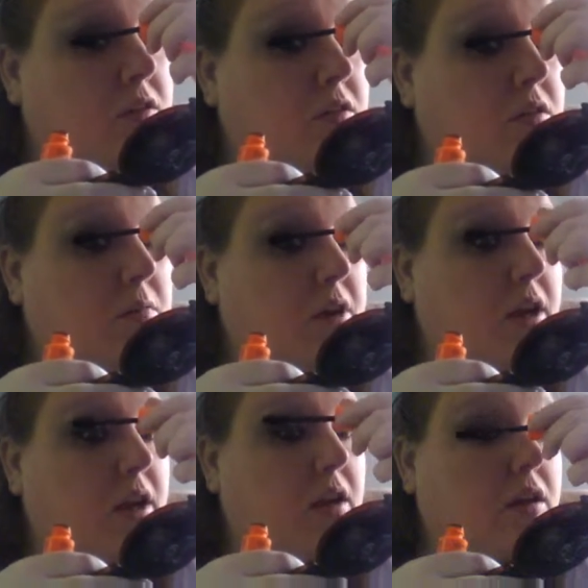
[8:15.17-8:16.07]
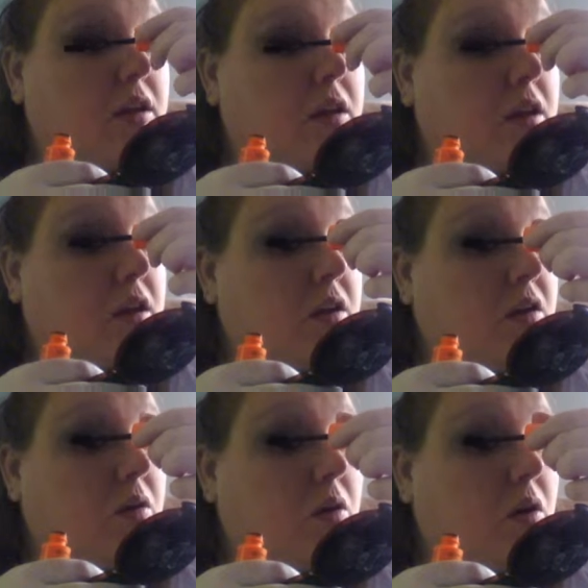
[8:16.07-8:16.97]
So then we're gonna
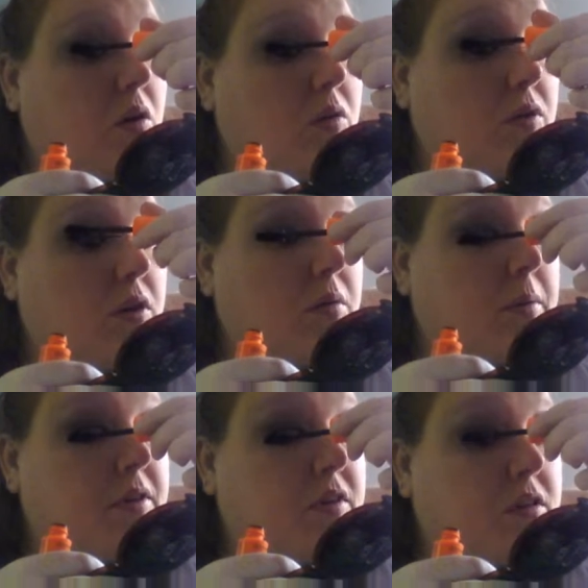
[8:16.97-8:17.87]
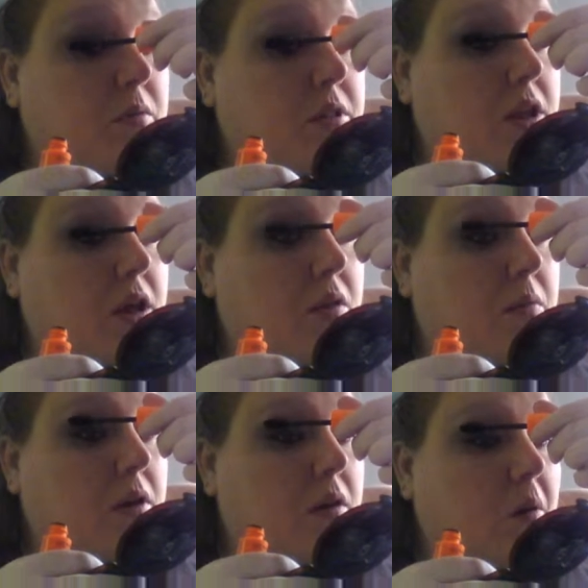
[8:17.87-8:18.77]
go over what we just did with the other
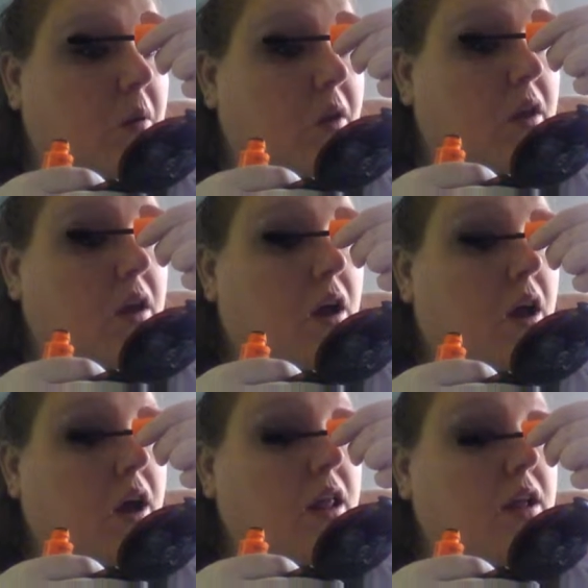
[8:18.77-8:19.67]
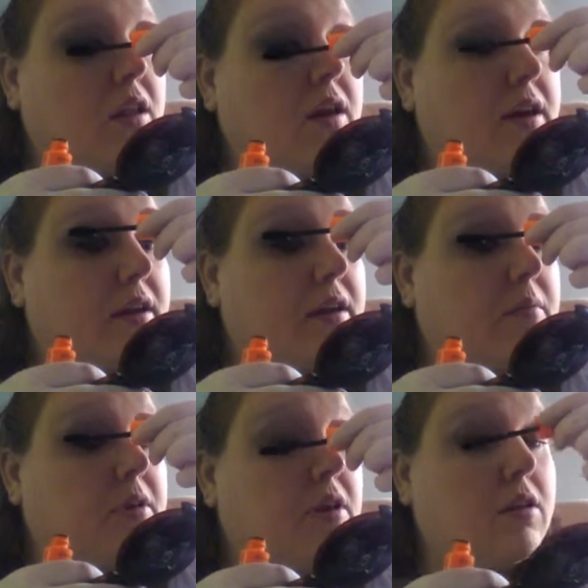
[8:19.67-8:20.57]
one. I like to kind of
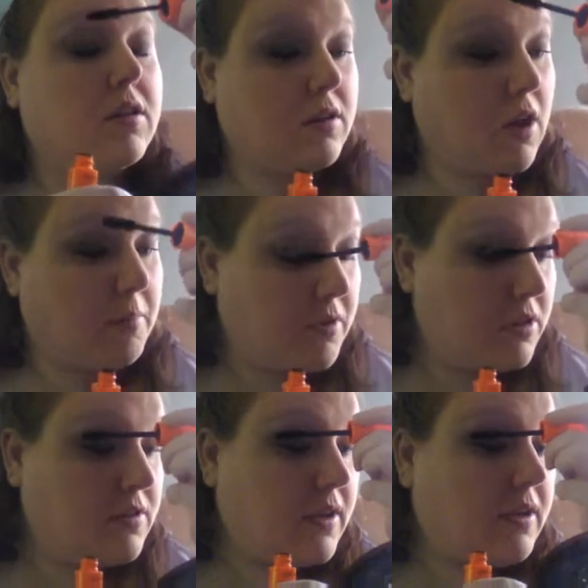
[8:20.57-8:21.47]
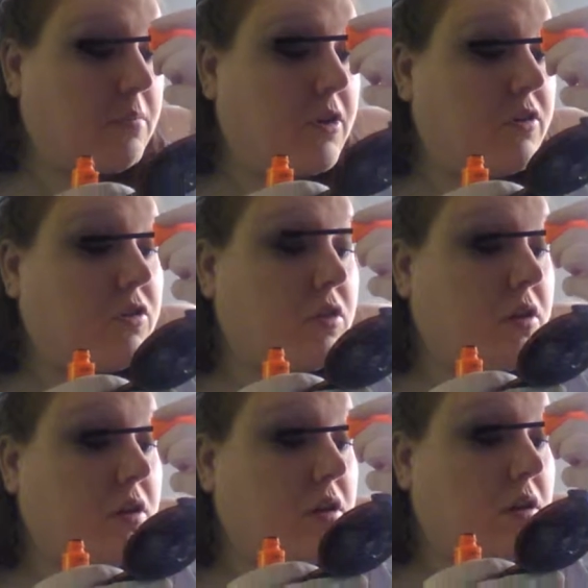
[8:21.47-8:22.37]
come down on the tops on the second brush,
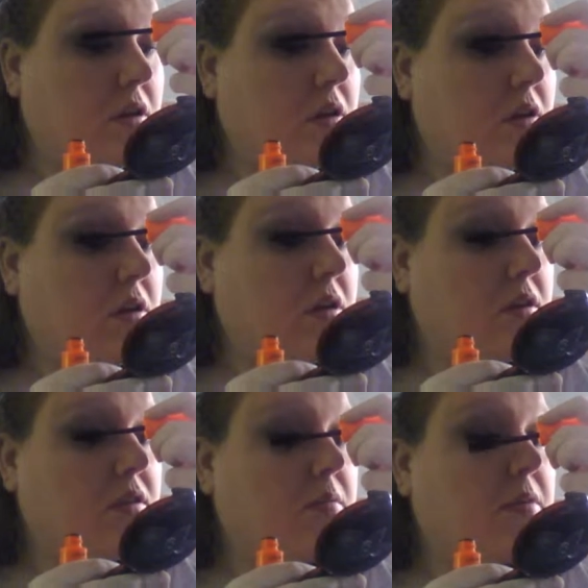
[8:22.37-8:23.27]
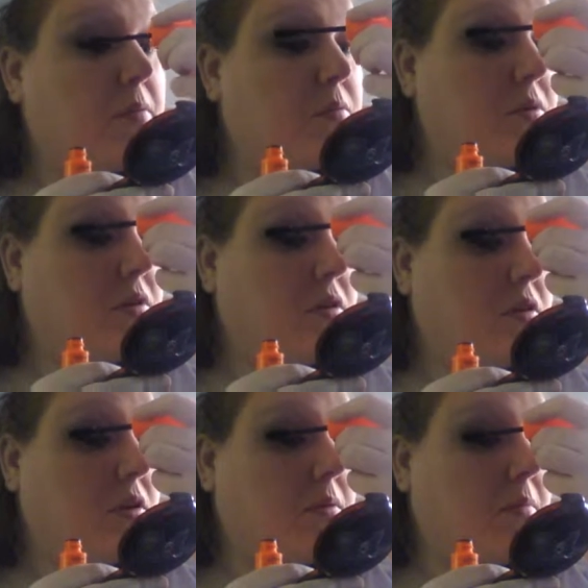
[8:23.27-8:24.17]
because sometimes when you
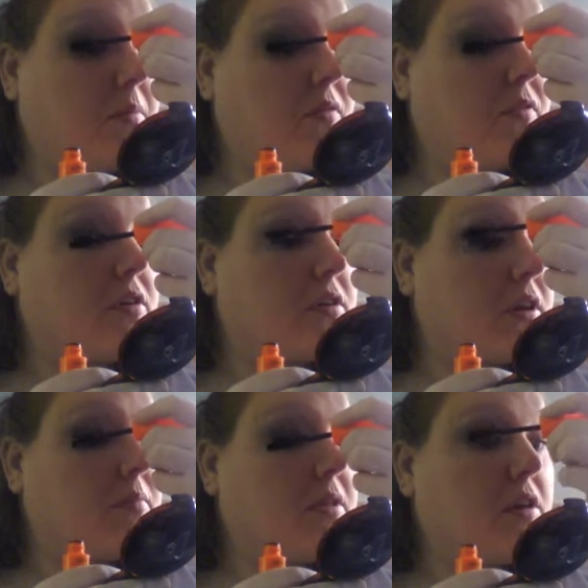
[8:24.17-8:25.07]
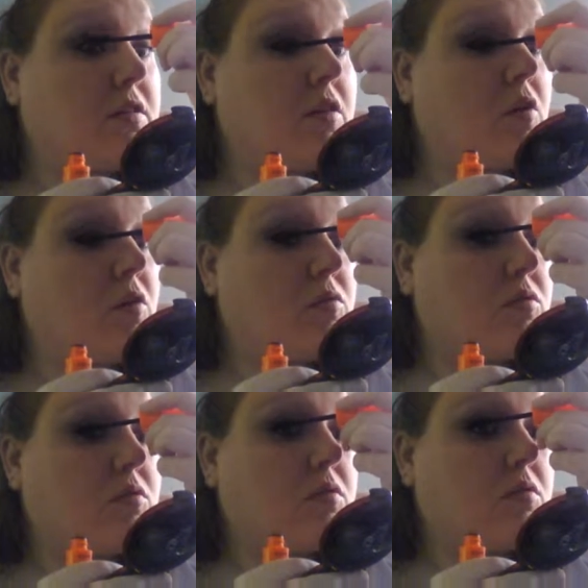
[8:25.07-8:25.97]
curl them up the first time, they just go
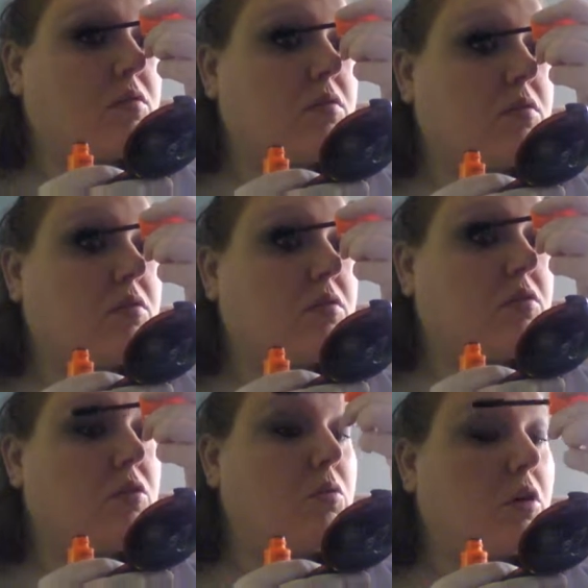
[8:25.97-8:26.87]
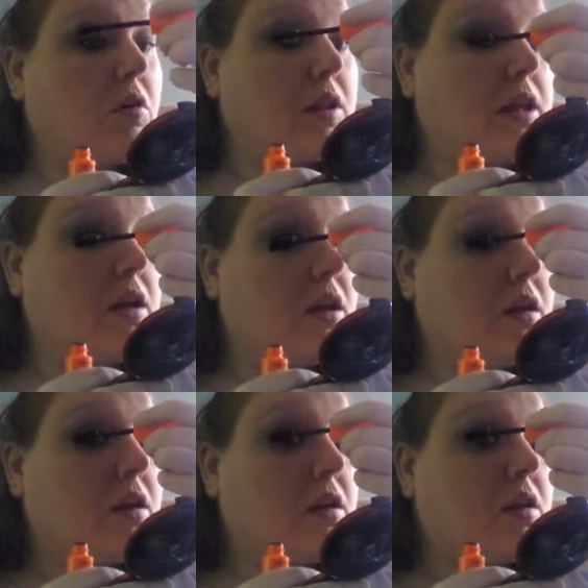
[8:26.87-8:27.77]
too curly
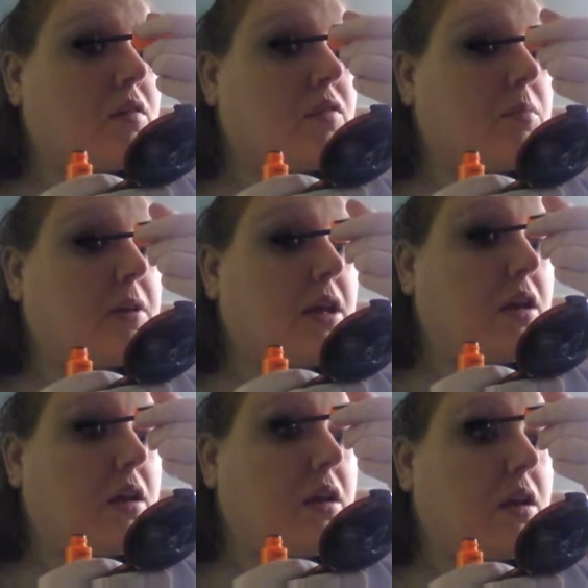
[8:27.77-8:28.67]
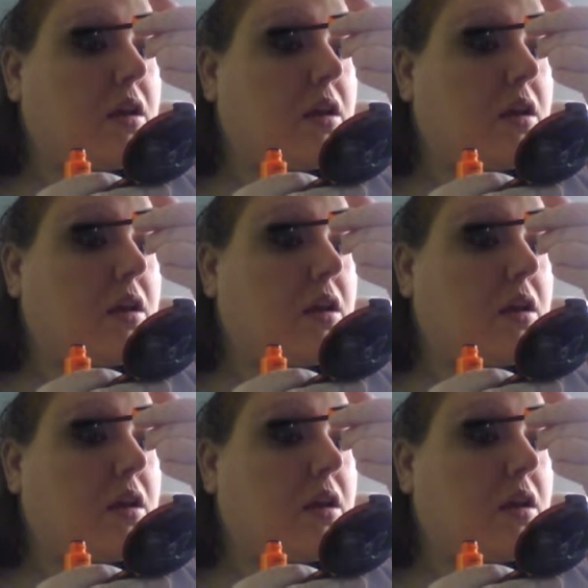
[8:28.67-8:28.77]
for me.